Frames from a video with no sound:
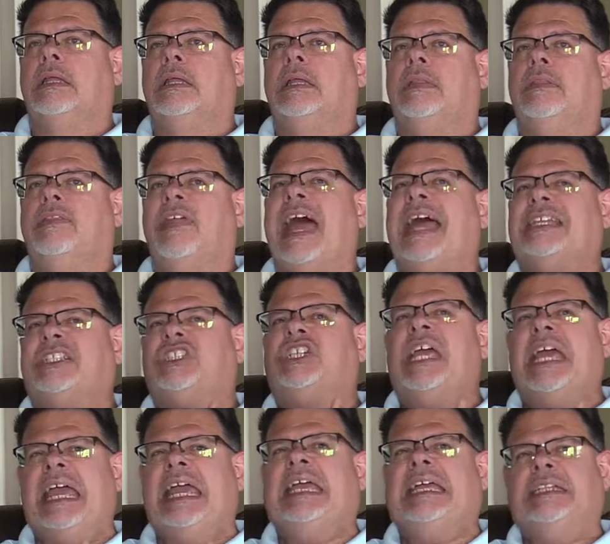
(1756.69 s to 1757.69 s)
that
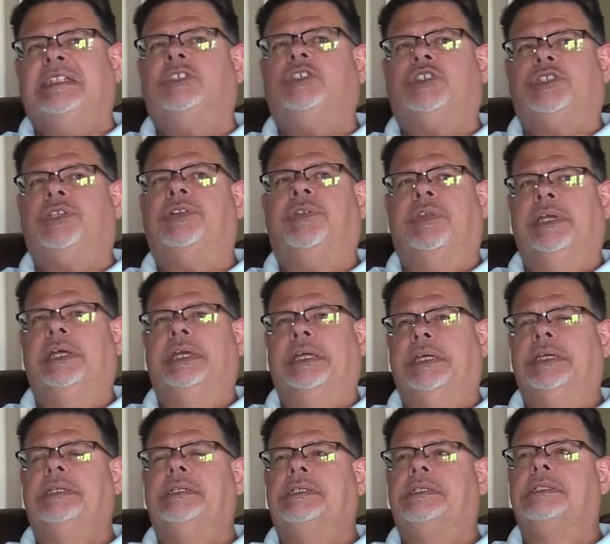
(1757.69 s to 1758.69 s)
changed
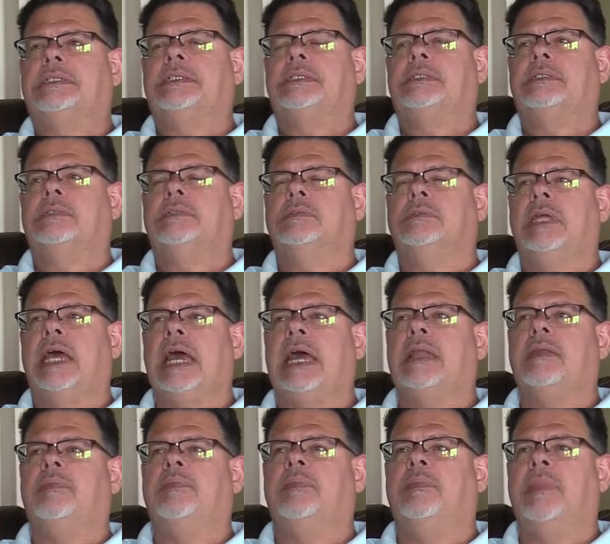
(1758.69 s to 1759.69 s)
things.
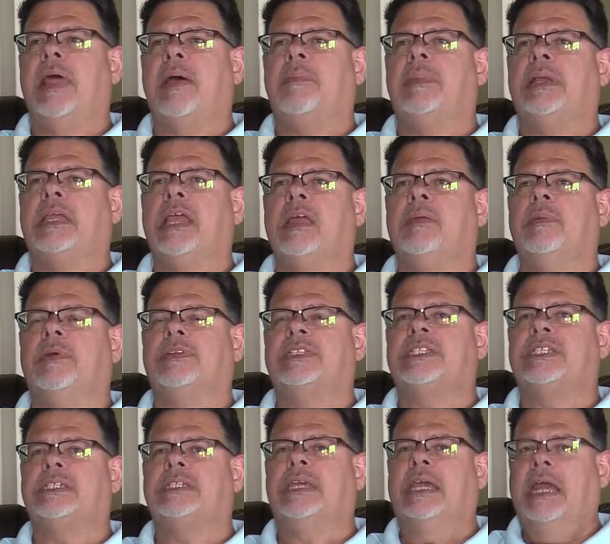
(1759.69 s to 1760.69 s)
That became a
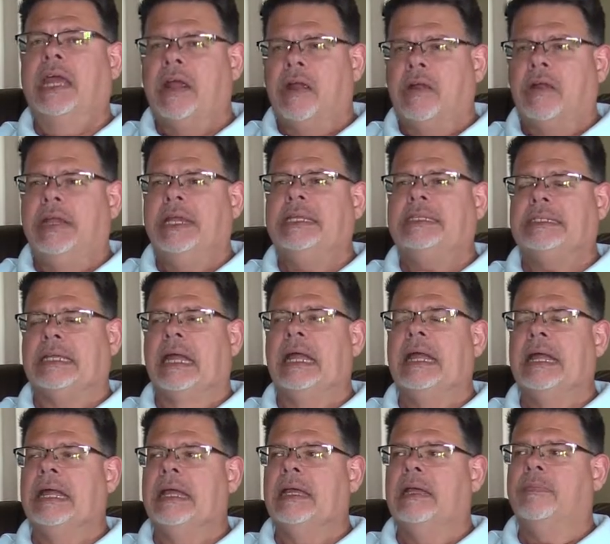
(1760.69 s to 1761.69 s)
scary
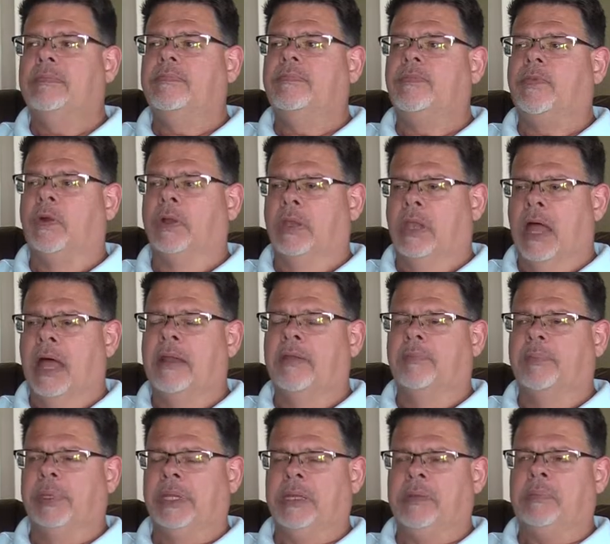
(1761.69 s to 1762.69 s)
time for a lot of
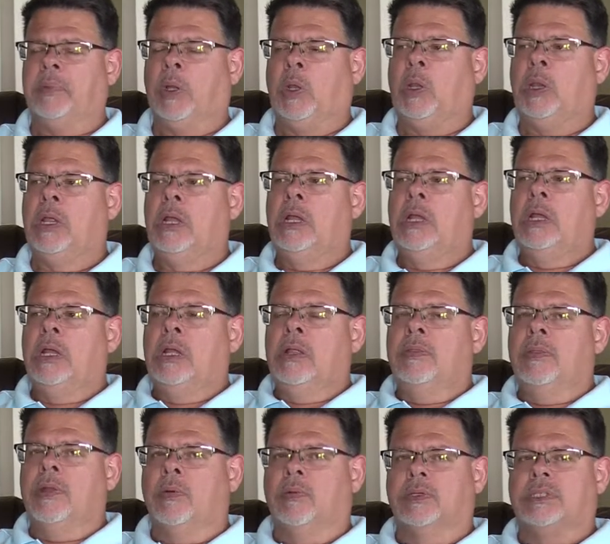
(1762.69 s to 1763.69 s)
people.
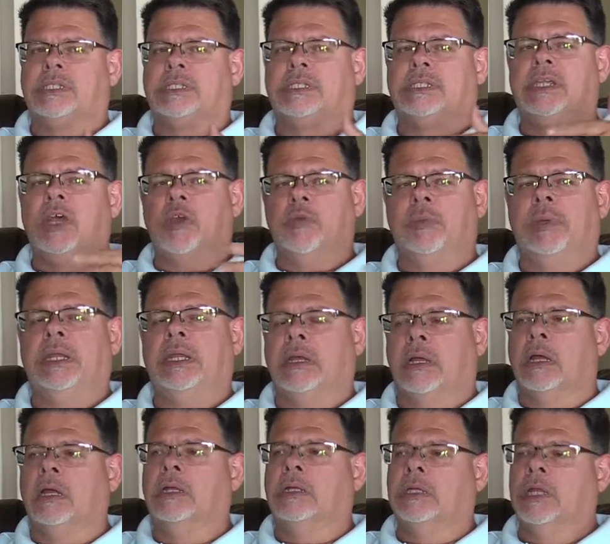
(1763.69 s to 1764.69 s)
There were so many
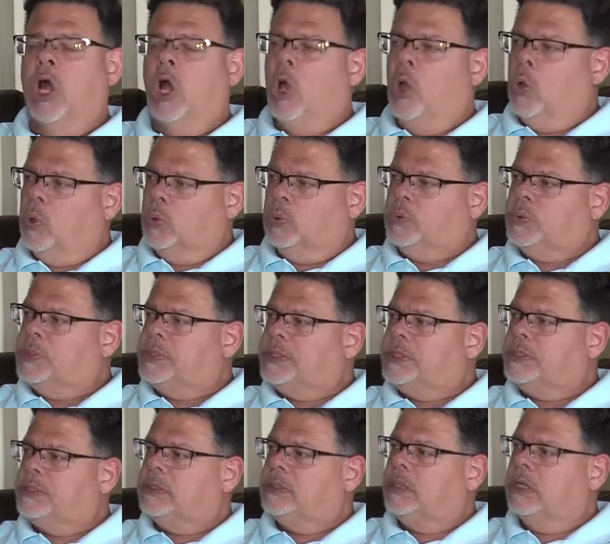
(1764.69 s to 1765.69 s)

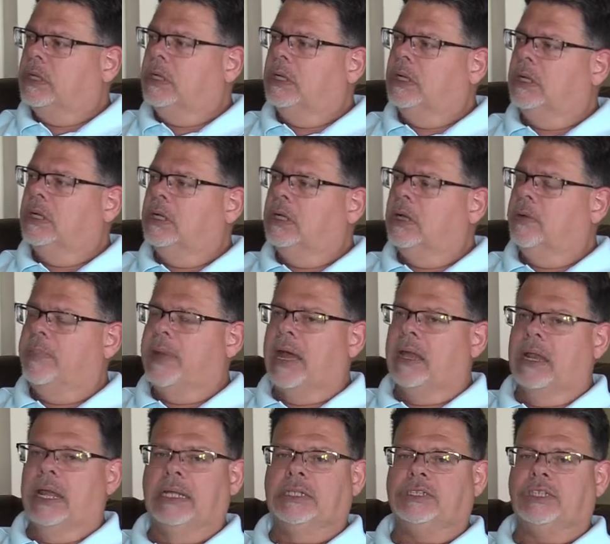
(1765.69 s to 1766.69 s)
unknowns about
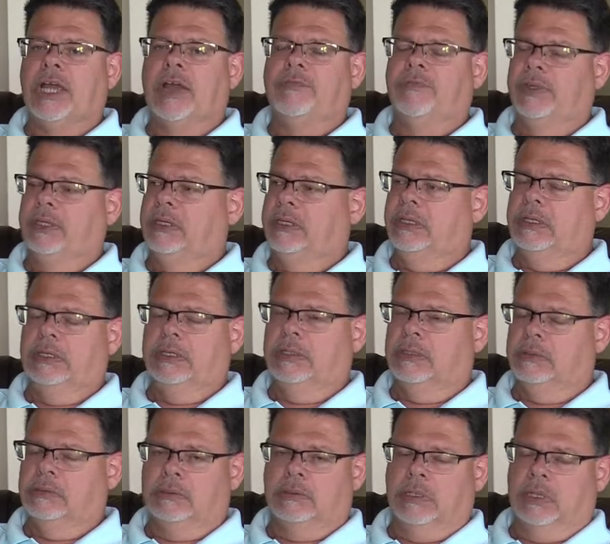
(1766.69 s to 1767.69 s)
HIV
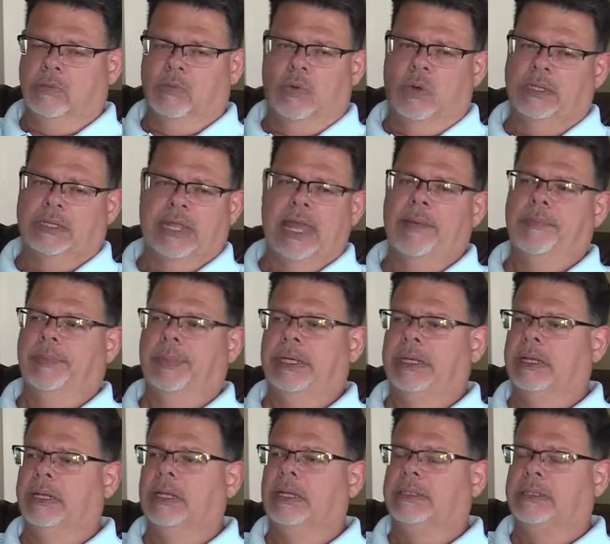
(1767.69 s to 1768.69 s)
and what that
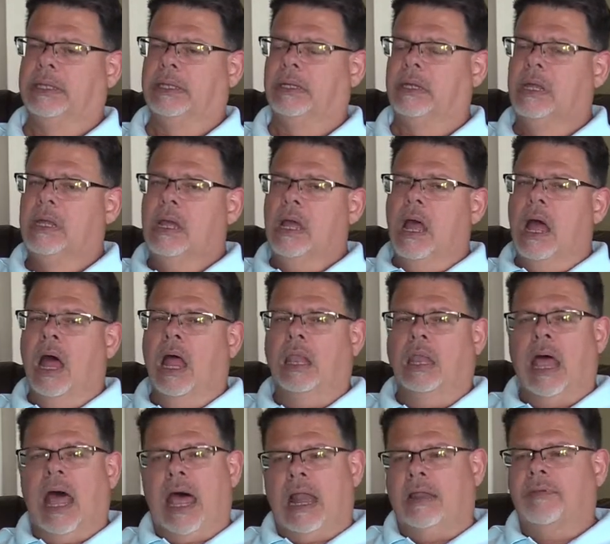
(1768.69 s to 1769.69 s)
meant, and a
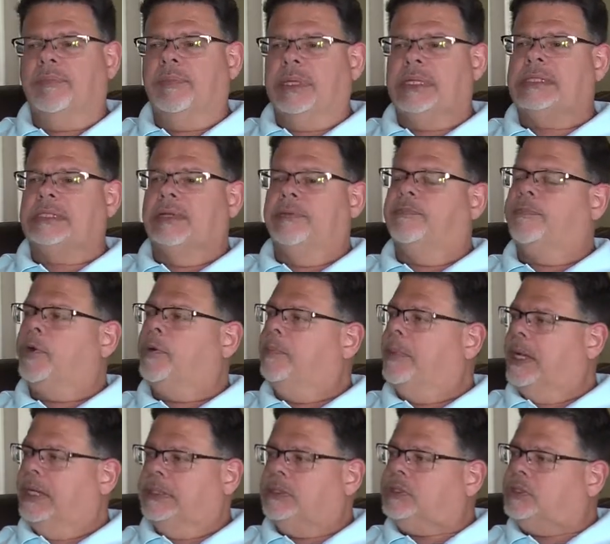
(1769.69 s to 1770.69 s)
lot of
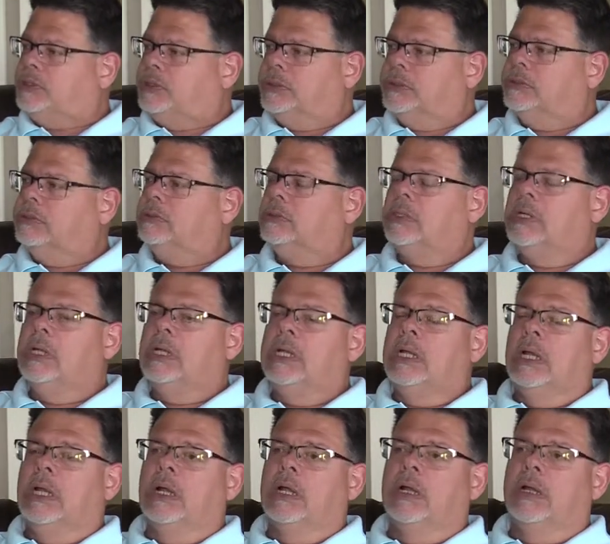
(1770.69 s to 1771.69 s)
misinformation.
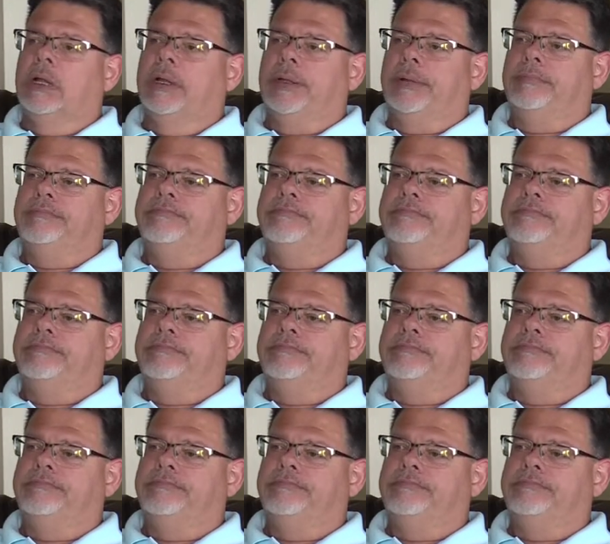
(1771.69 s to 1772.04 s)
A